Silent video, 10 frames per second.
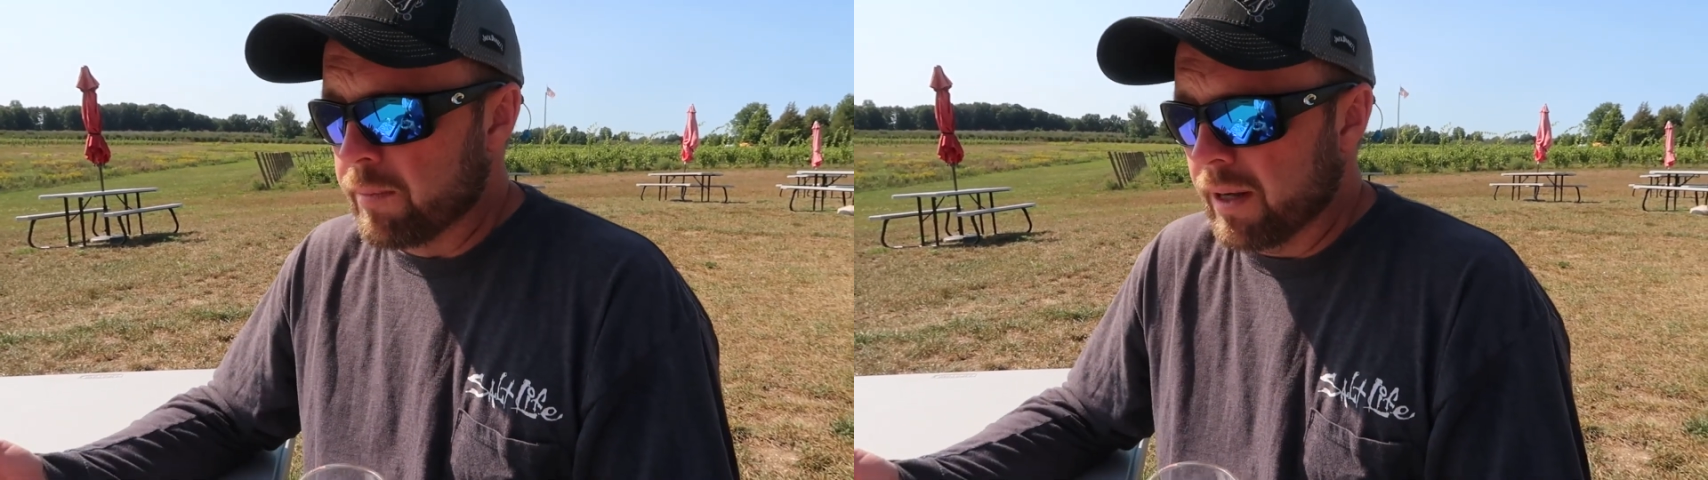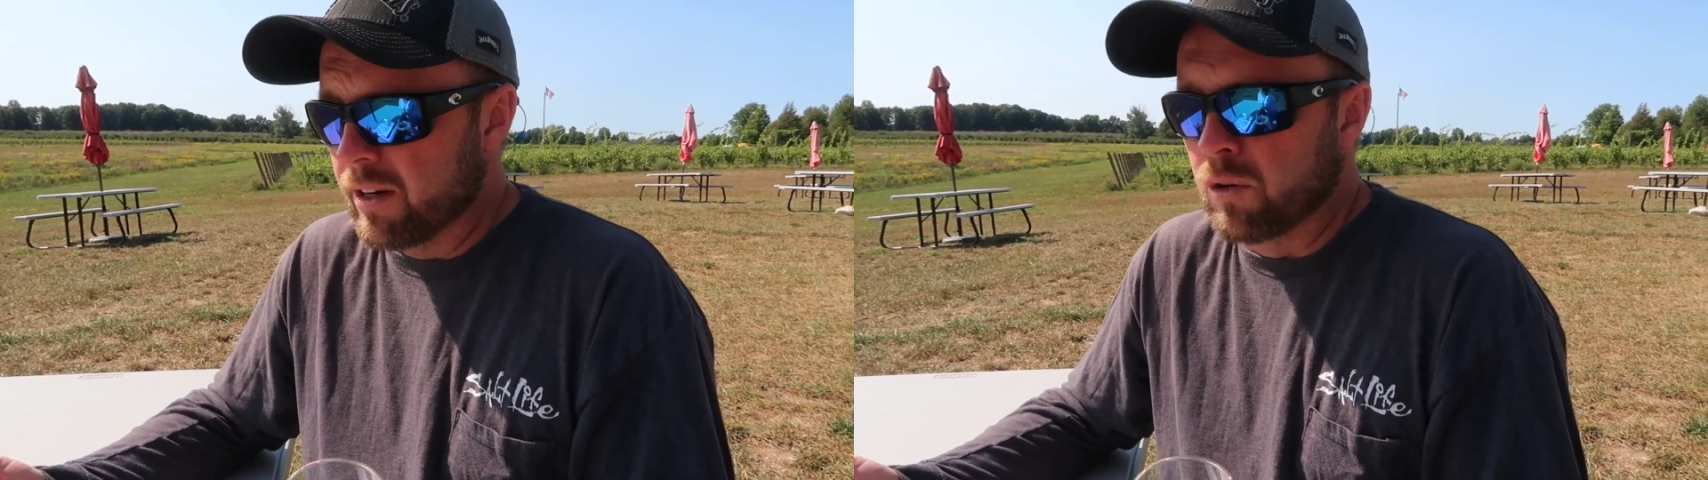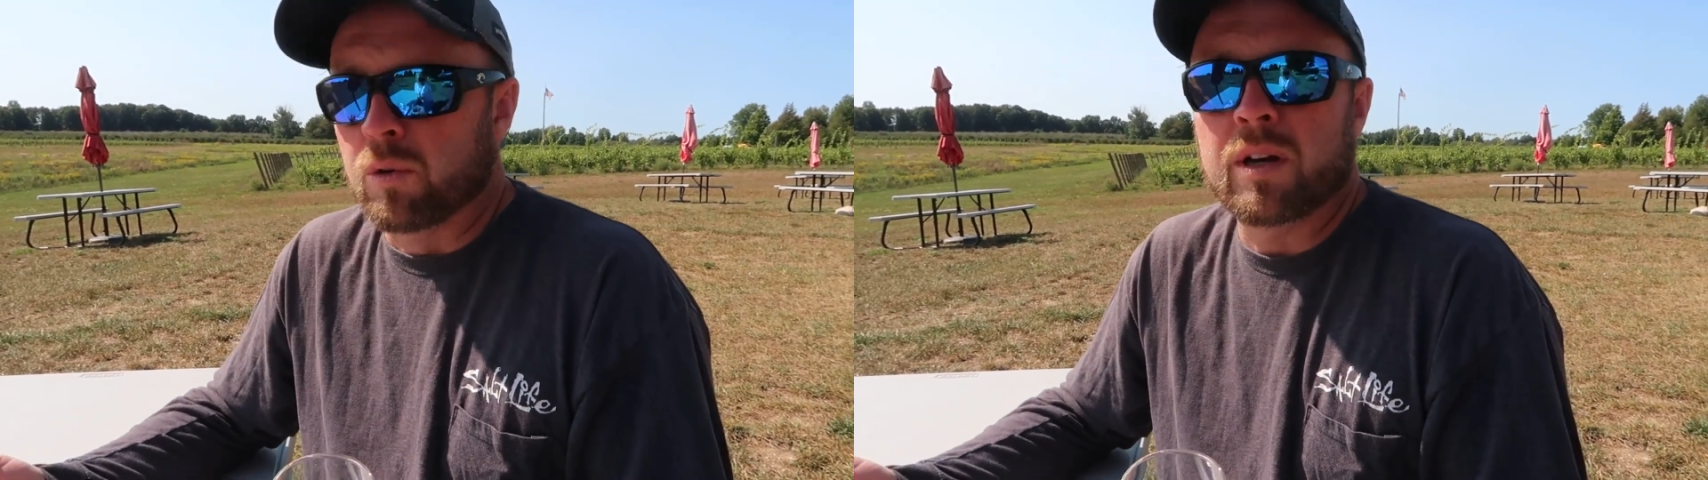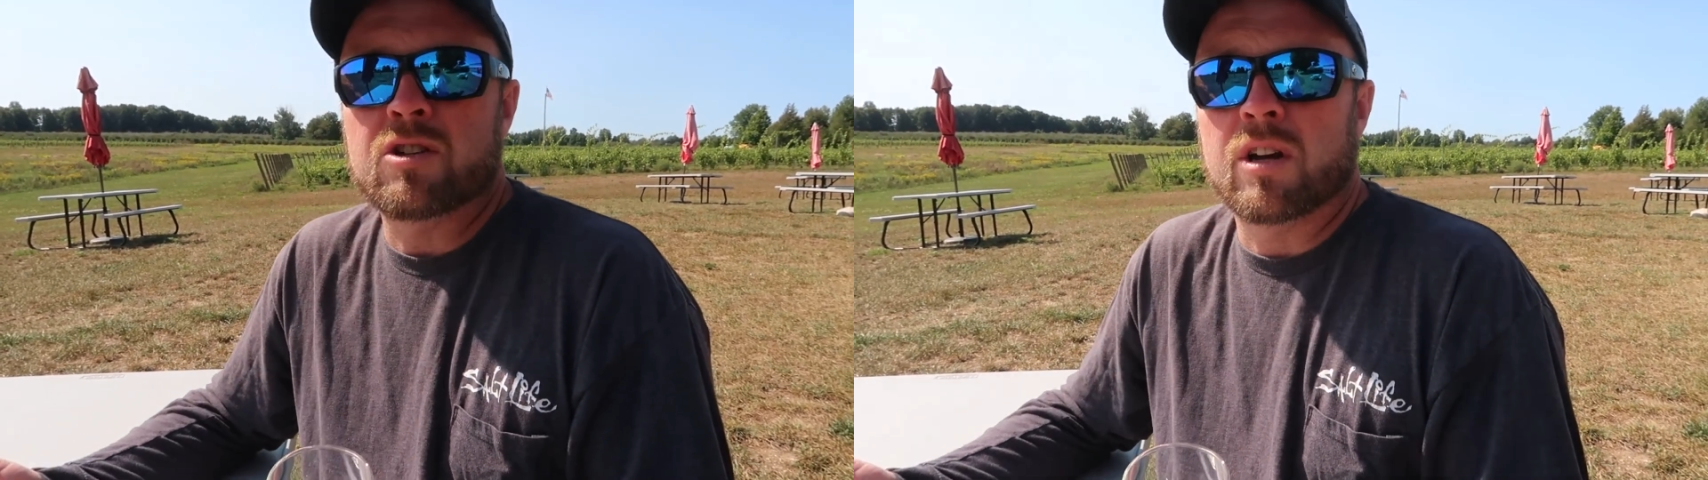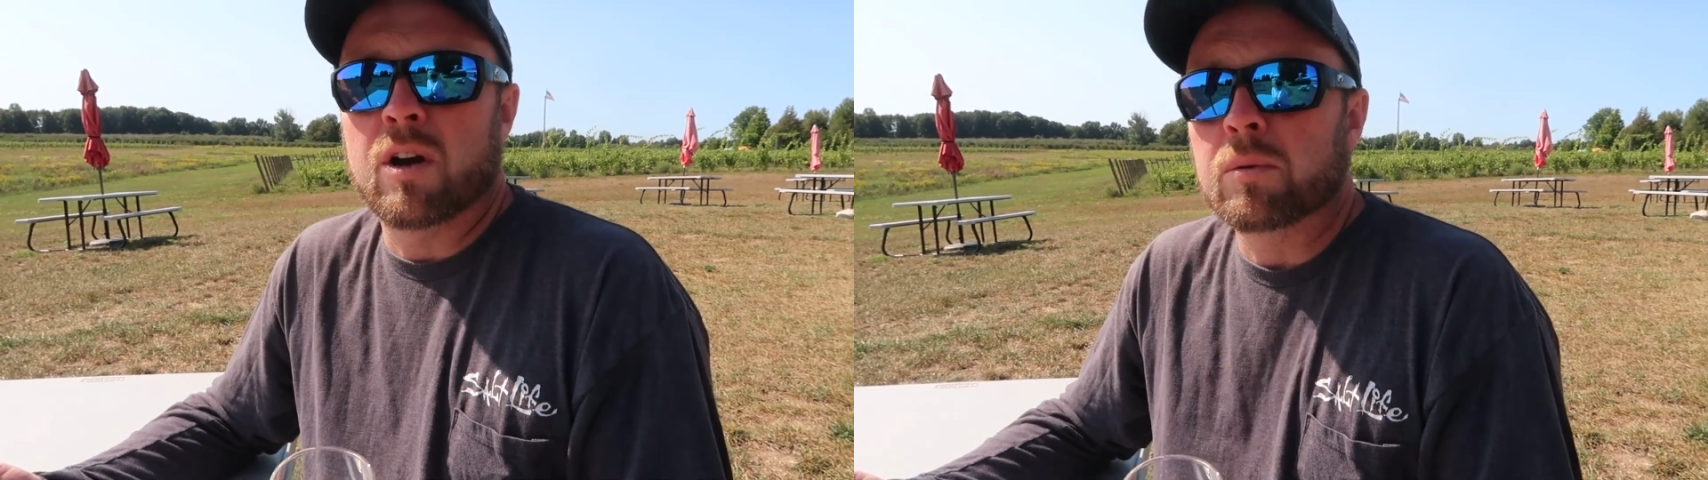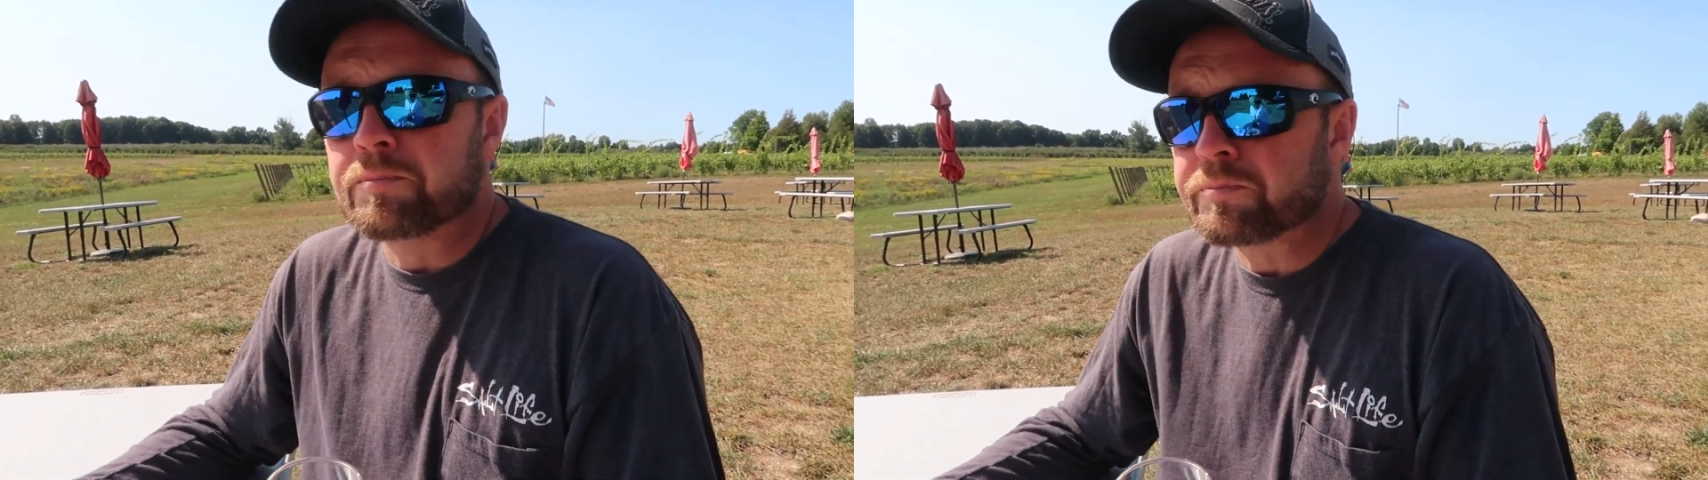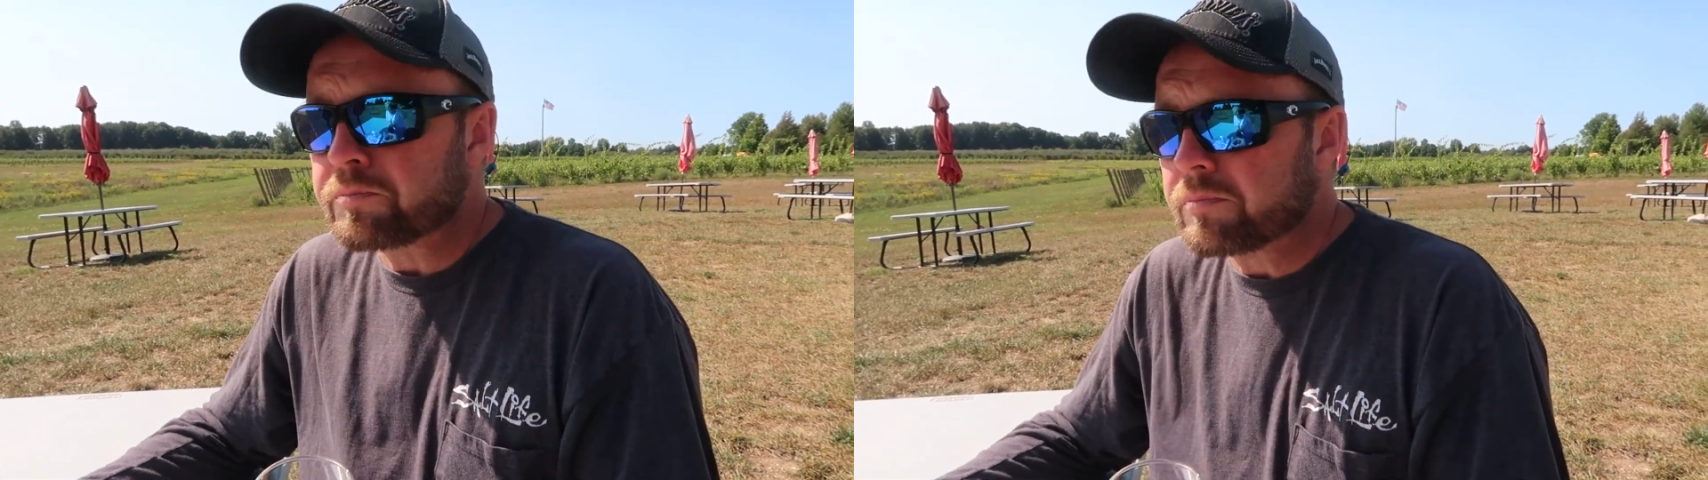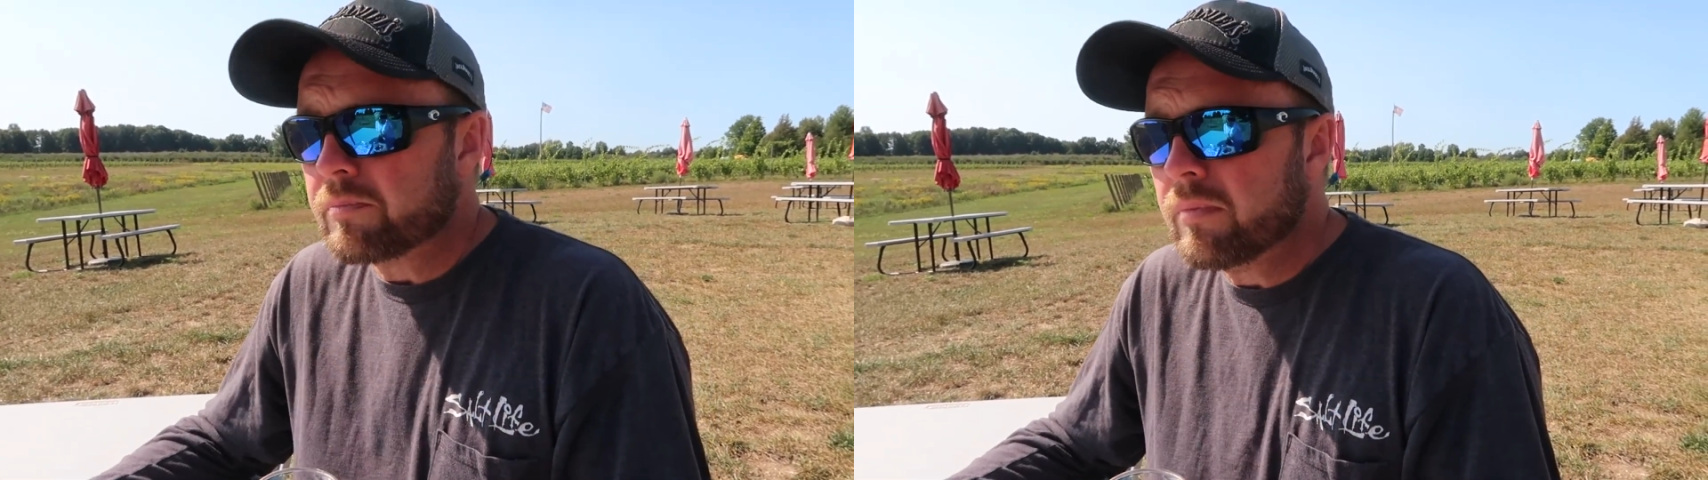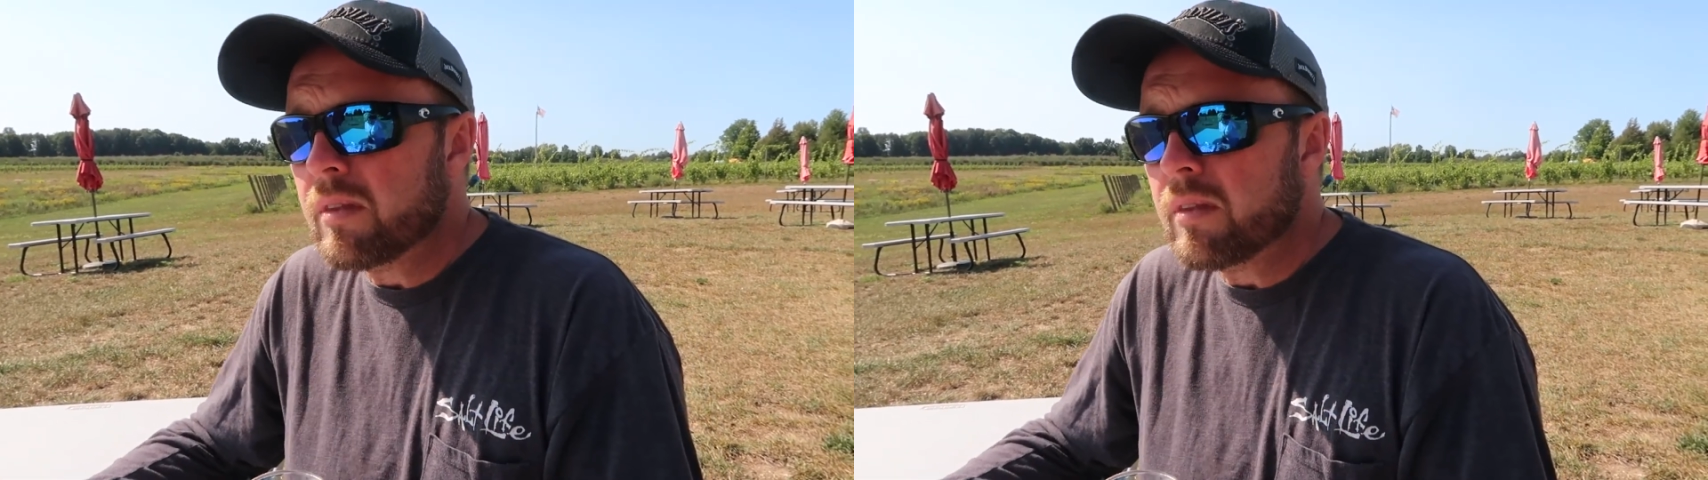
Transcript: a Pinot Grigio